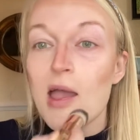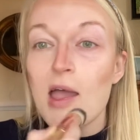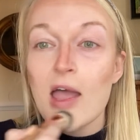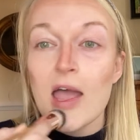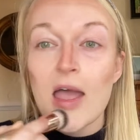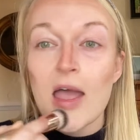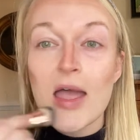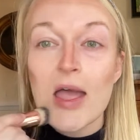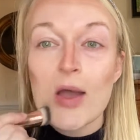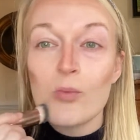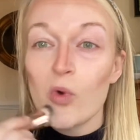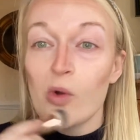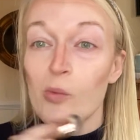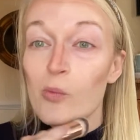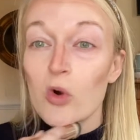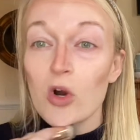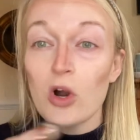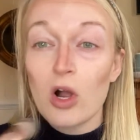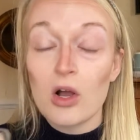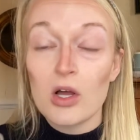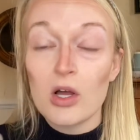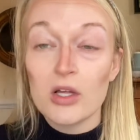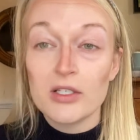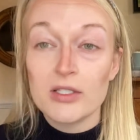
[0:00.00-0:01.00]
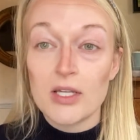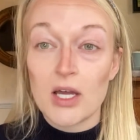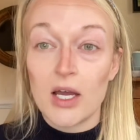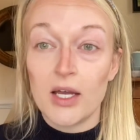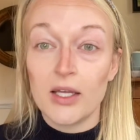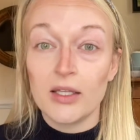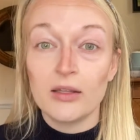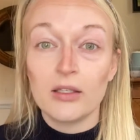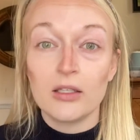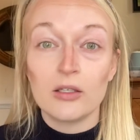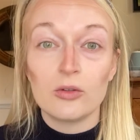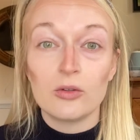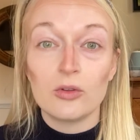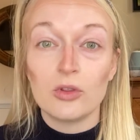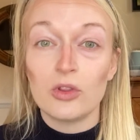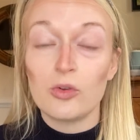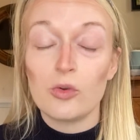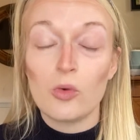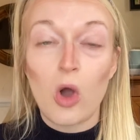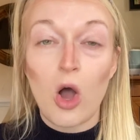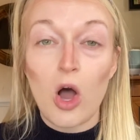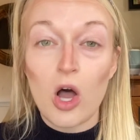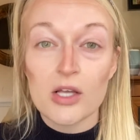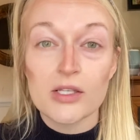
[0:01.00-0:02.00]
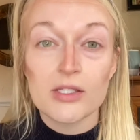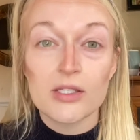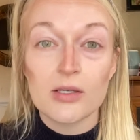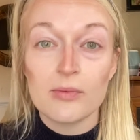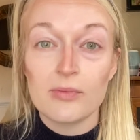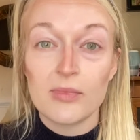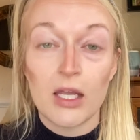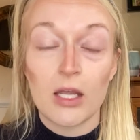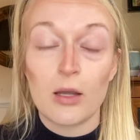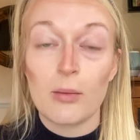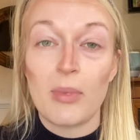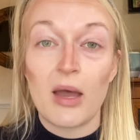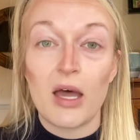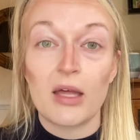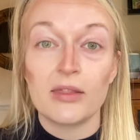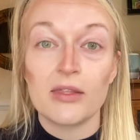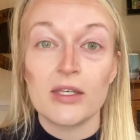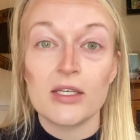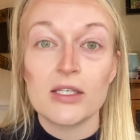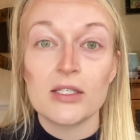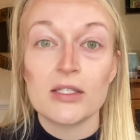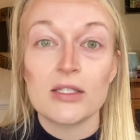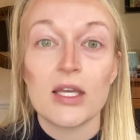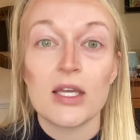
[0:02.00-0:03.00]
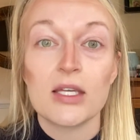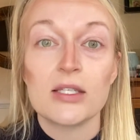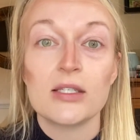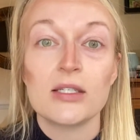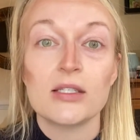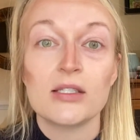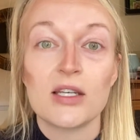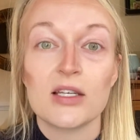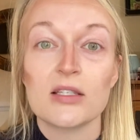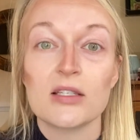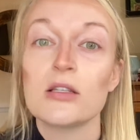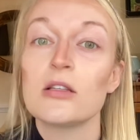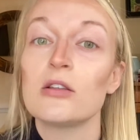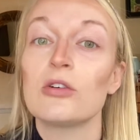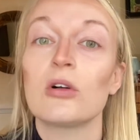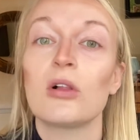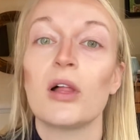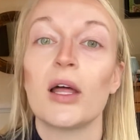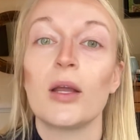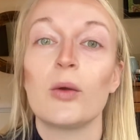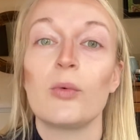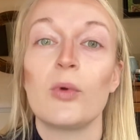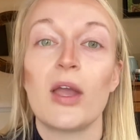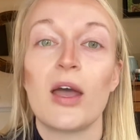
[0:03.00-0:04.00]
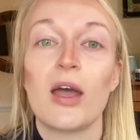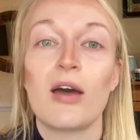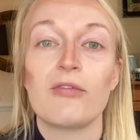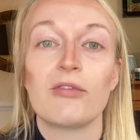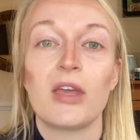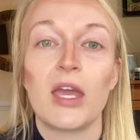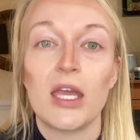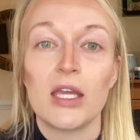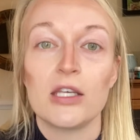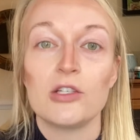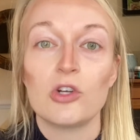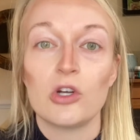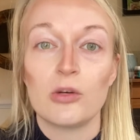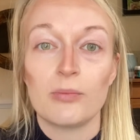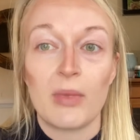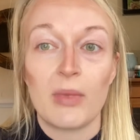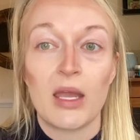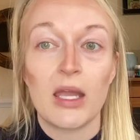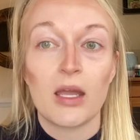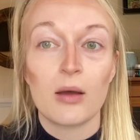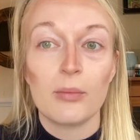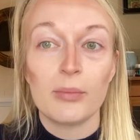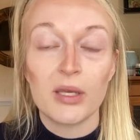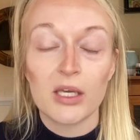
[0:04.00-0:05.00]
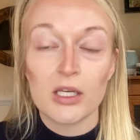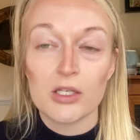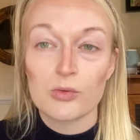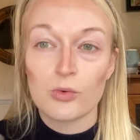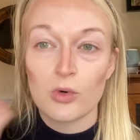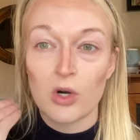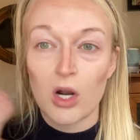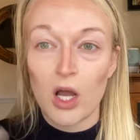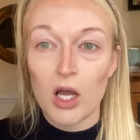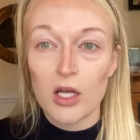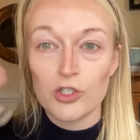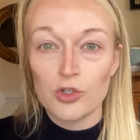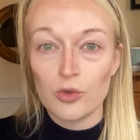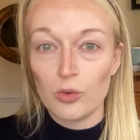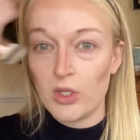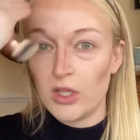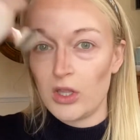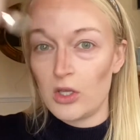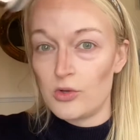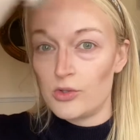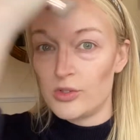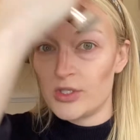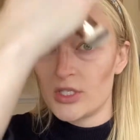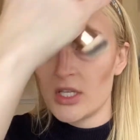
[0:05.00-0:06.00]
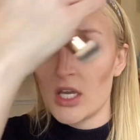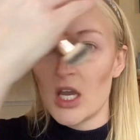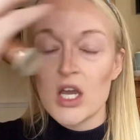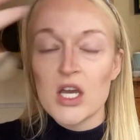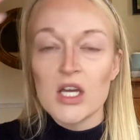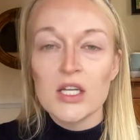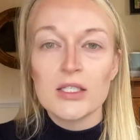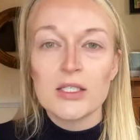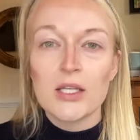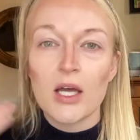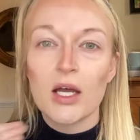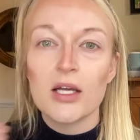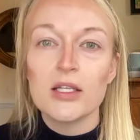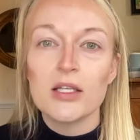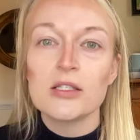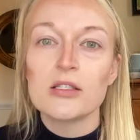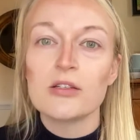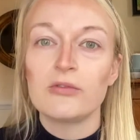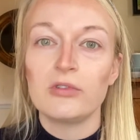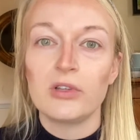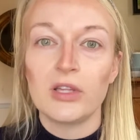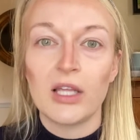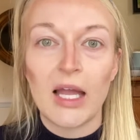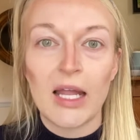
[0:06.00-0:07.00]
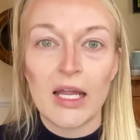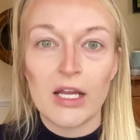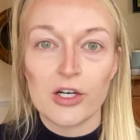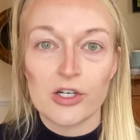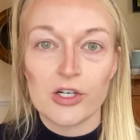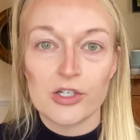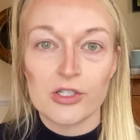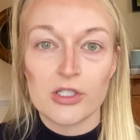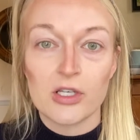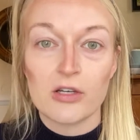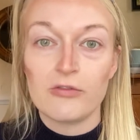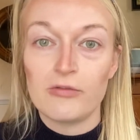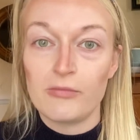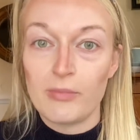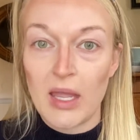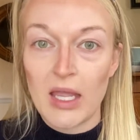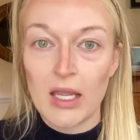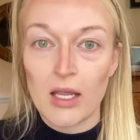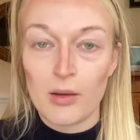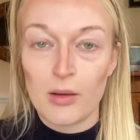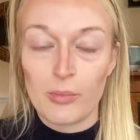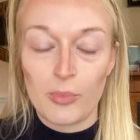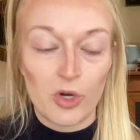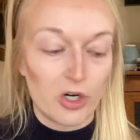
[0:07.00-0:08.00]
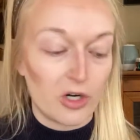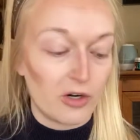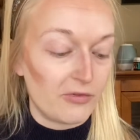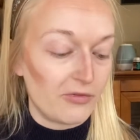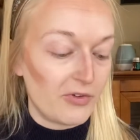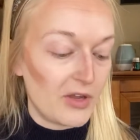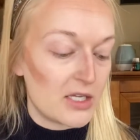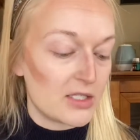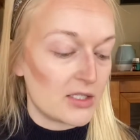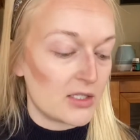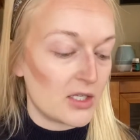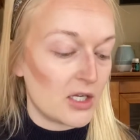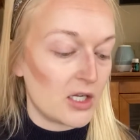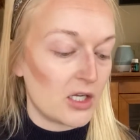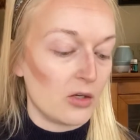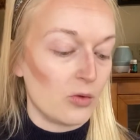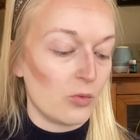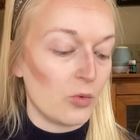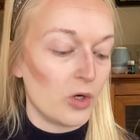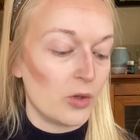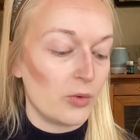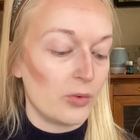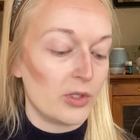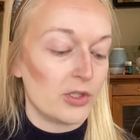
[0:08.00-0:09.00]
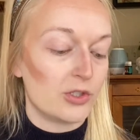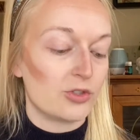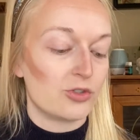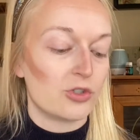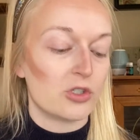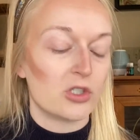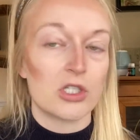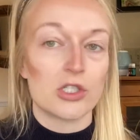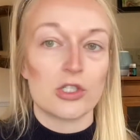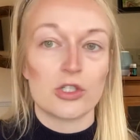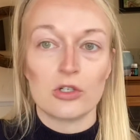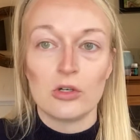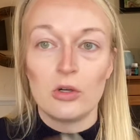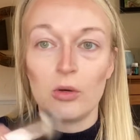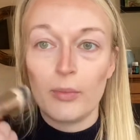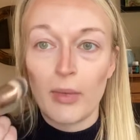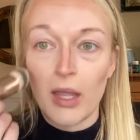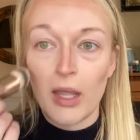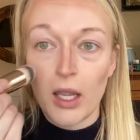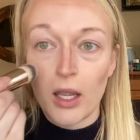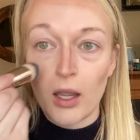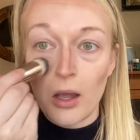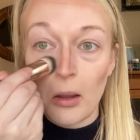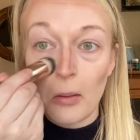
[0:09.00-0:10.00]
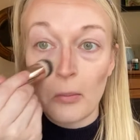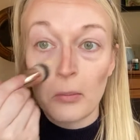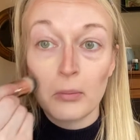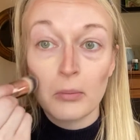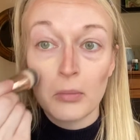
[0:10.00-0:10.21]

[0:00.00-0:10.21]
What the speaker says: And when we're all done, the awesome thing about this is it doesn't look like we have caked on makeup because we're not doing those tons of layers of makeup on our face like you would with traditional makeup.